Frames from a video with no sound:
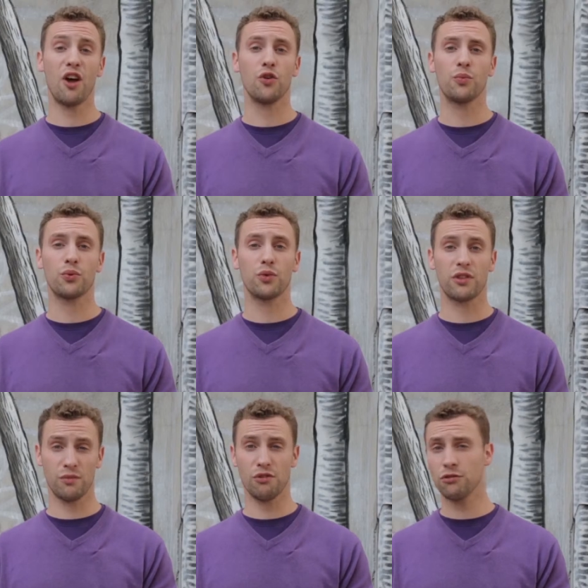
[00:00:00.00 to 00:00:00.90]
hope,
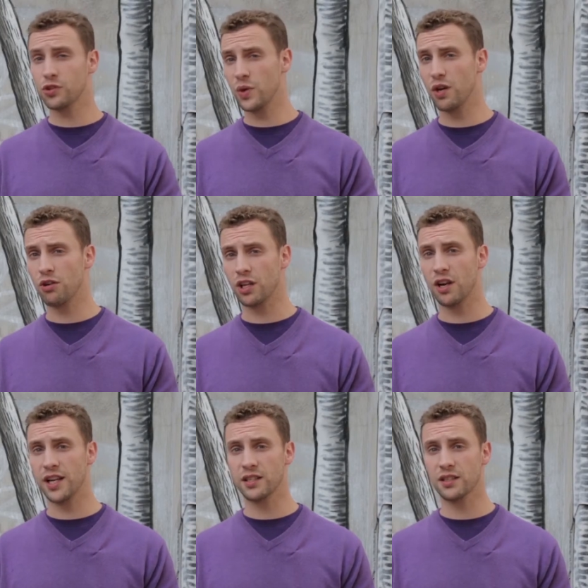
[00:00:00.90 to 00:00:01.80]
with the murals we
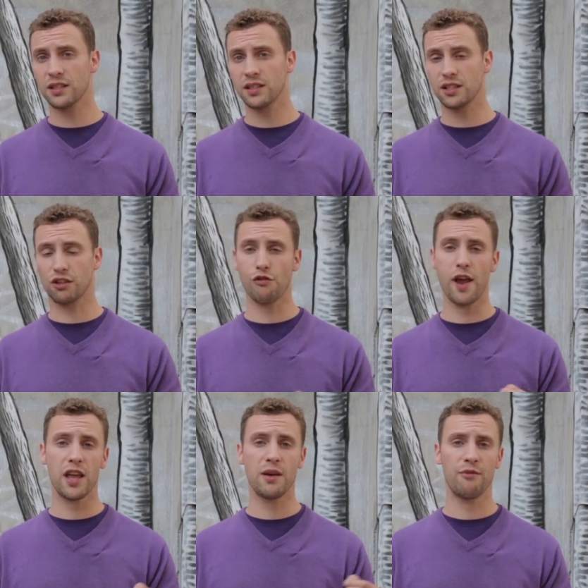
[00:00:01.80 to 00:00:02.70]
organize, to
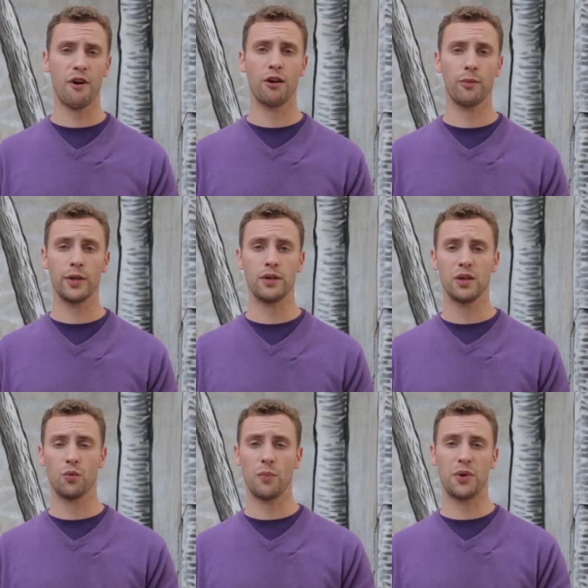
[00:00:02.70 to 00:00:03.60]
create an environment where